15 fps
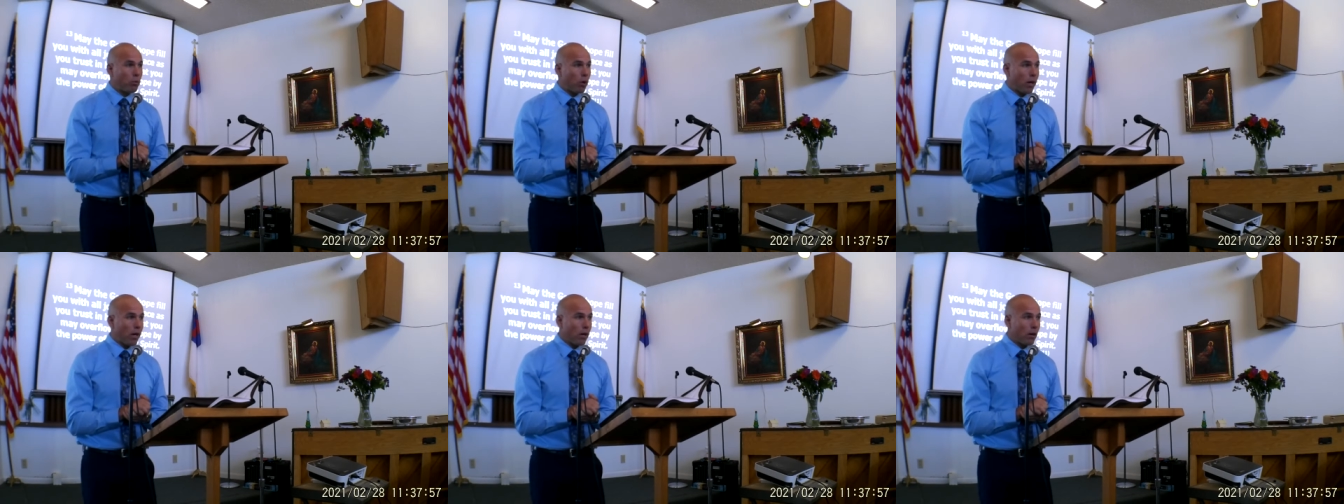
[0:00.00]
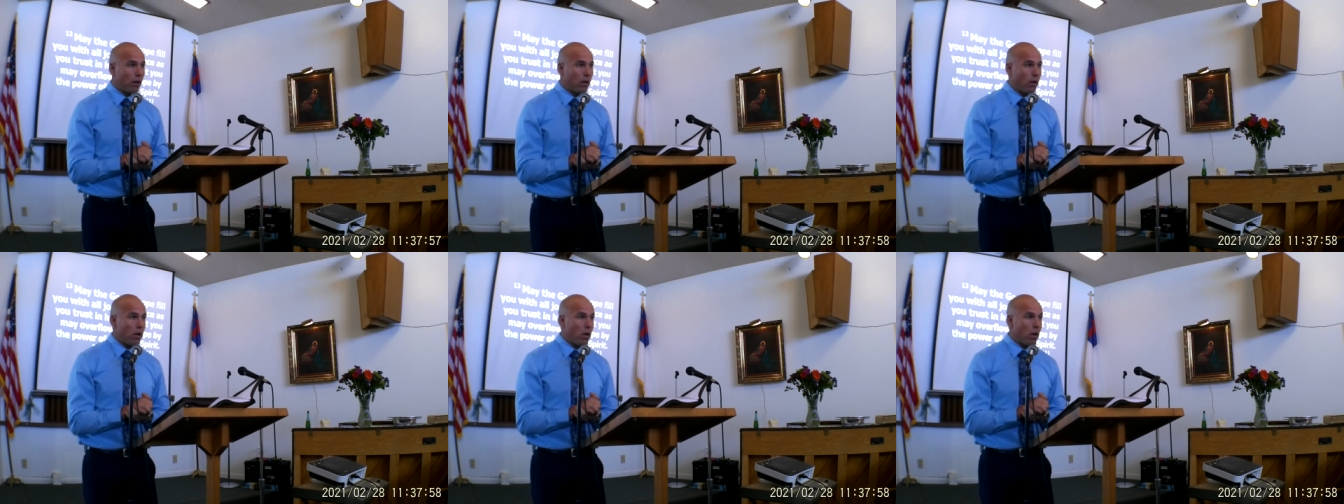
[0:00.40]
prayer,
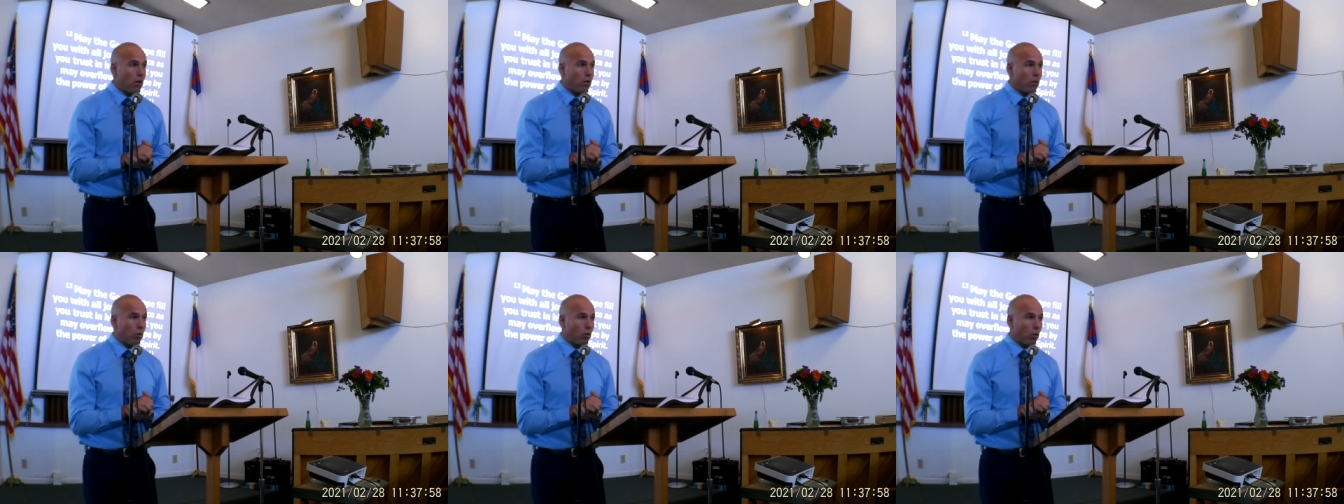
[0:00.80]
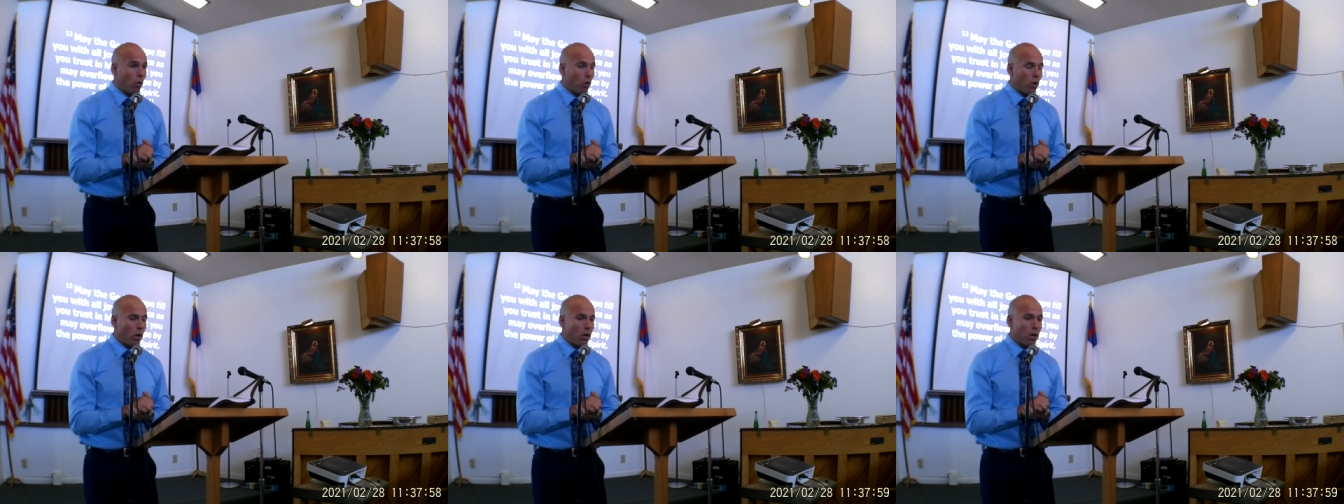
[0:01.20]
the
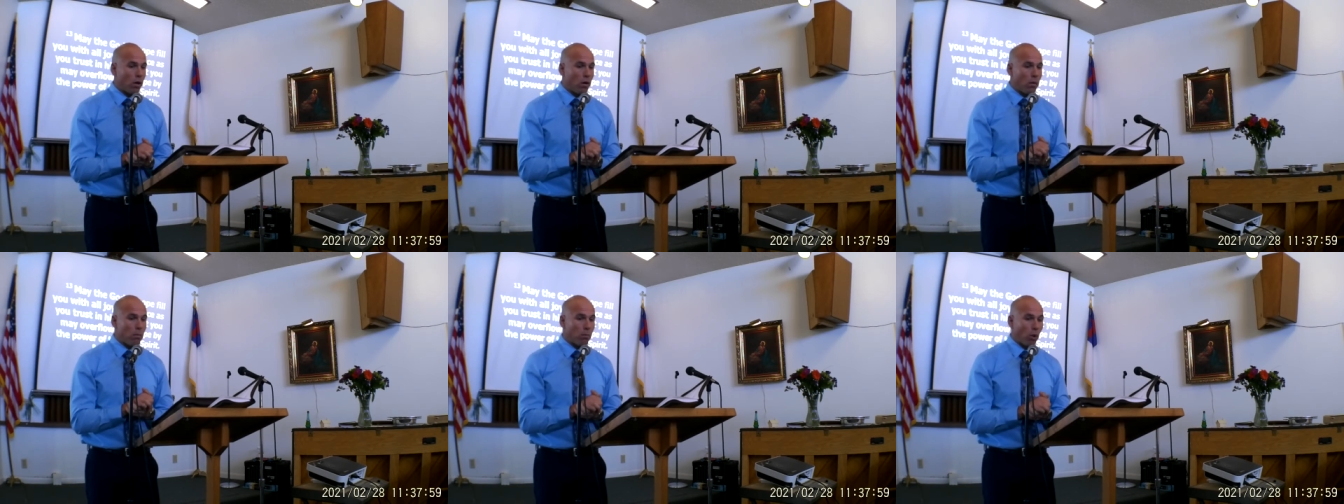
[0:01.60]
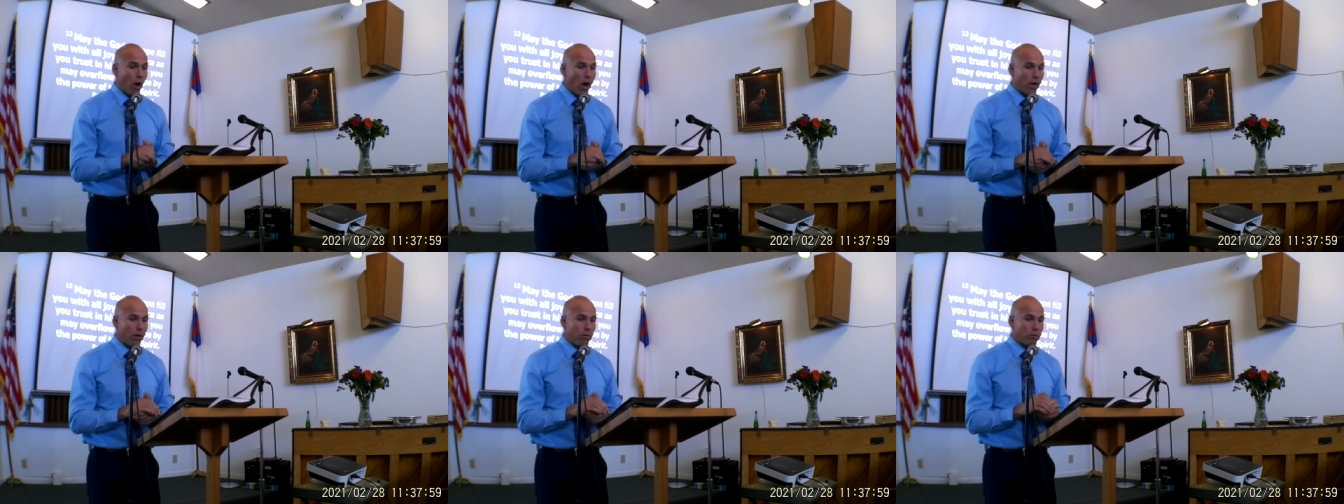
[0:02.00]
Lord
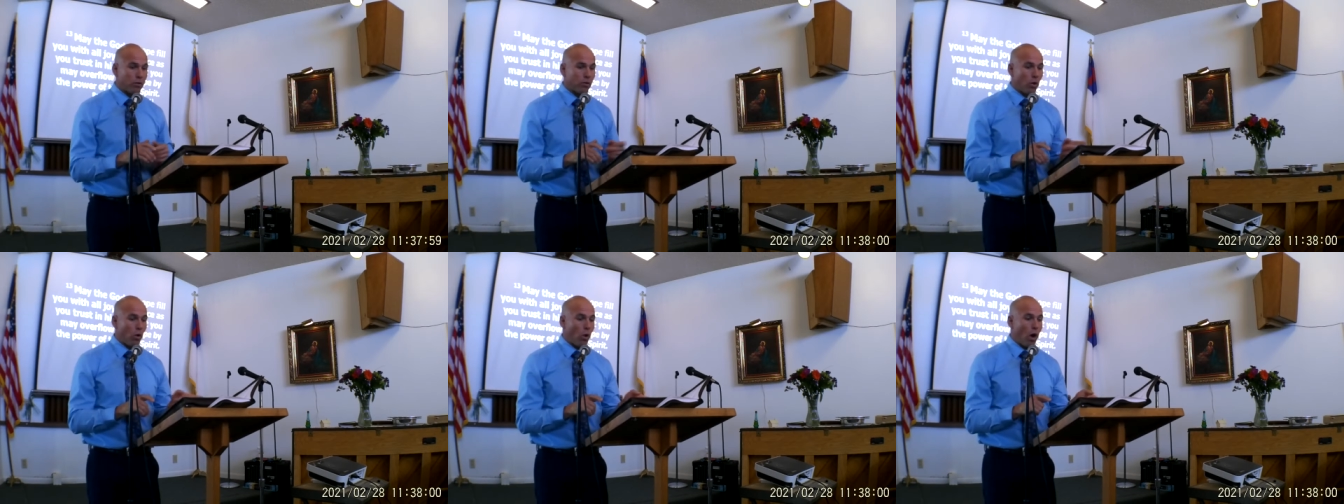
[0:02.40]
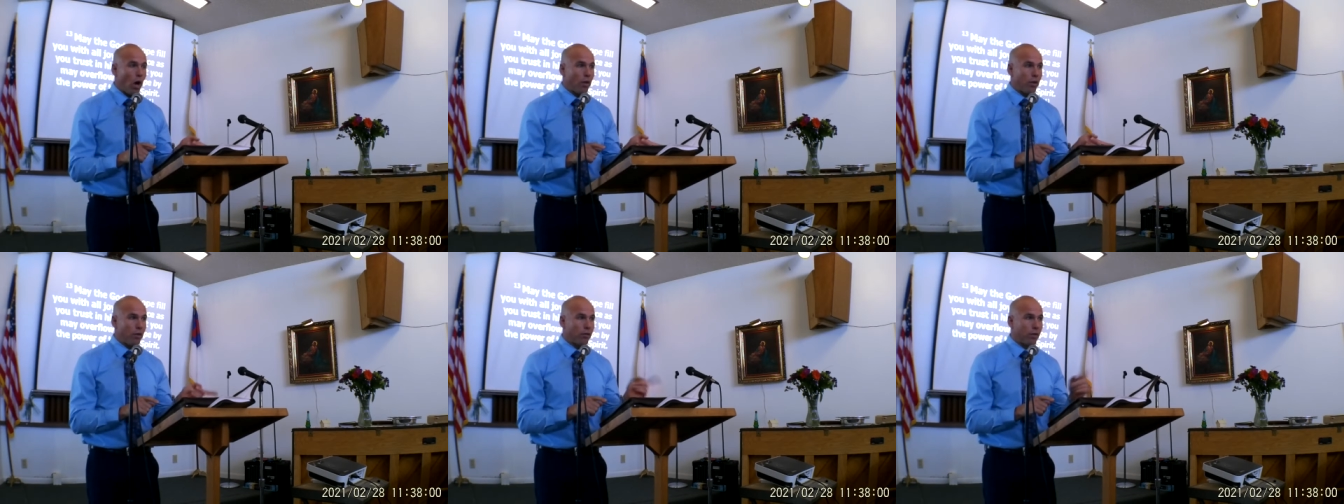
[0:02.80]
brought him. So
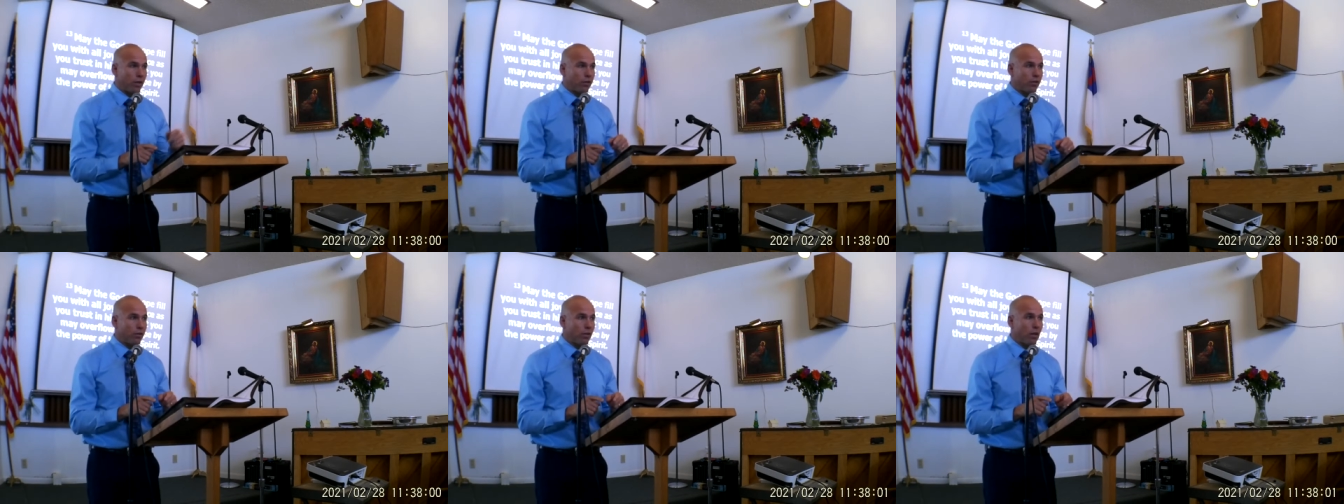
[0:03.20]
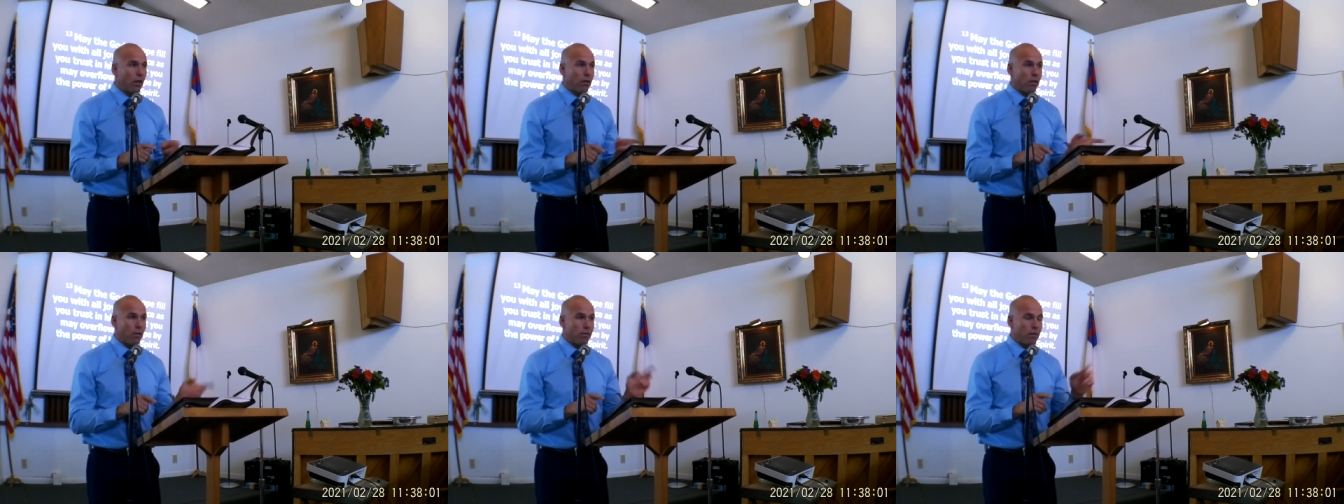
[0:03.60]
on the sixth,
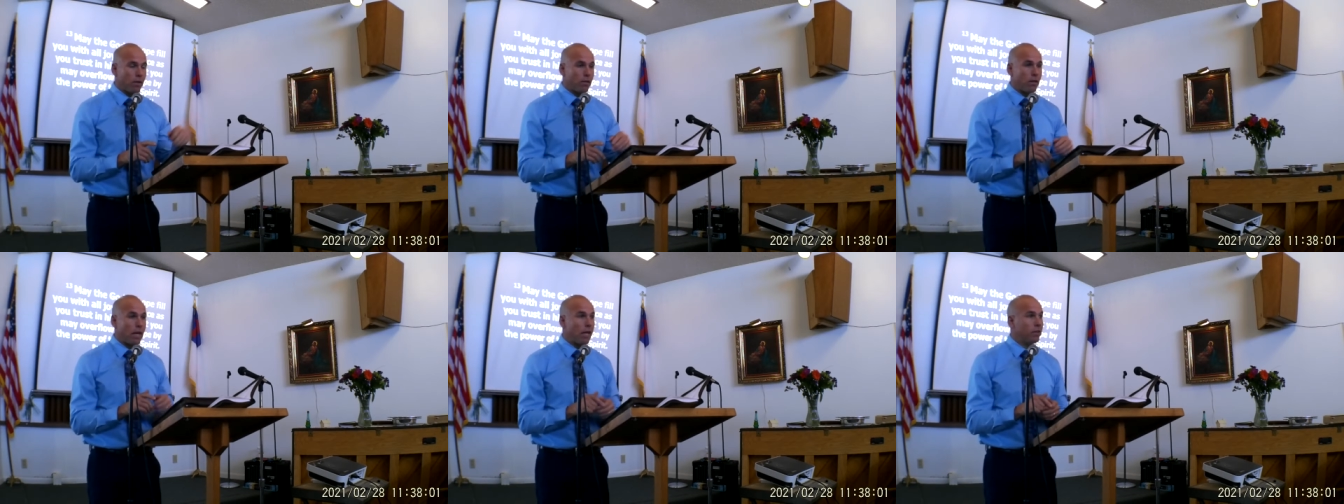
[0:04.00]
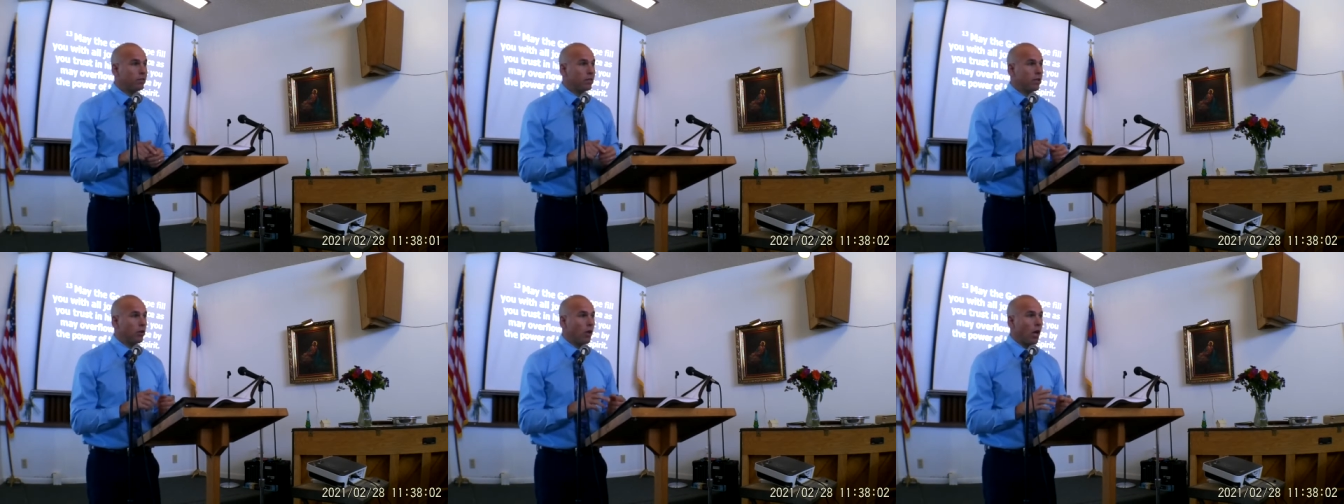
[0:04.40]
the fifth day,
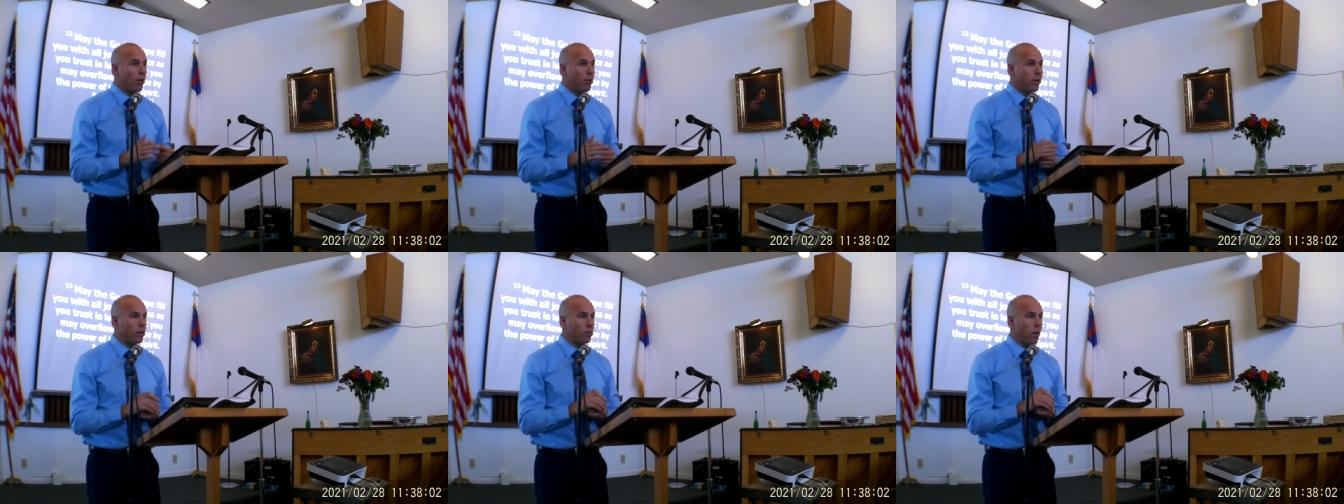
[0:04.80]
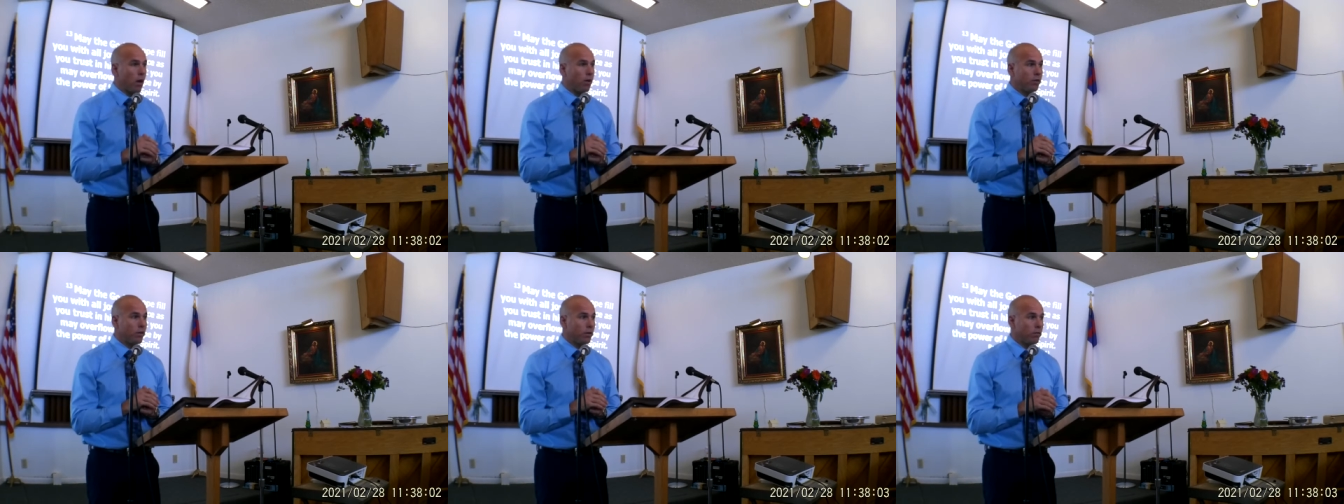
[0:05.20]
still
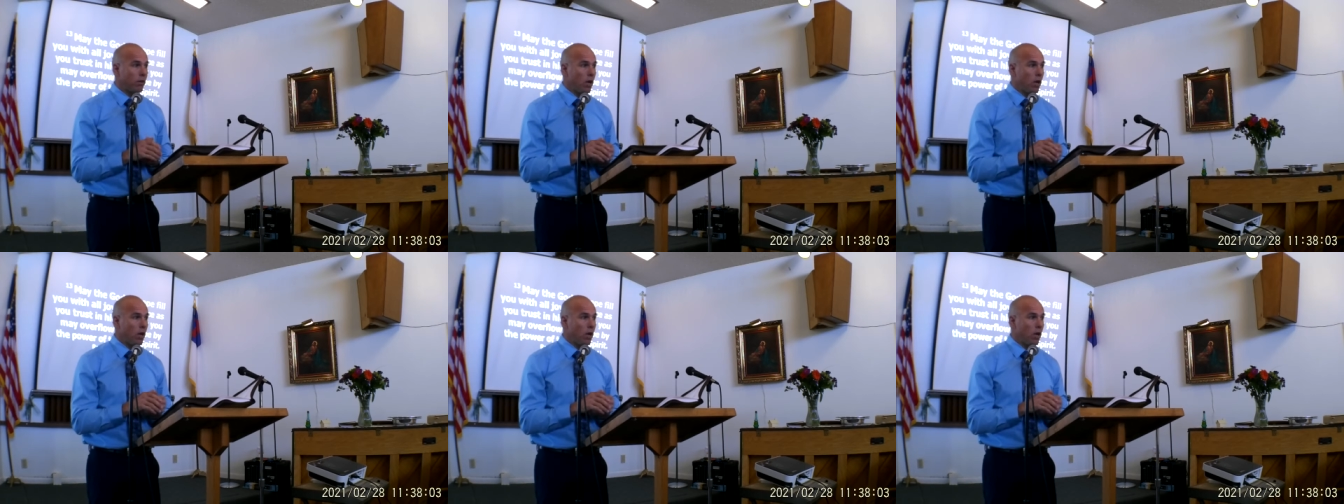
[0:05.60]
unresponsive.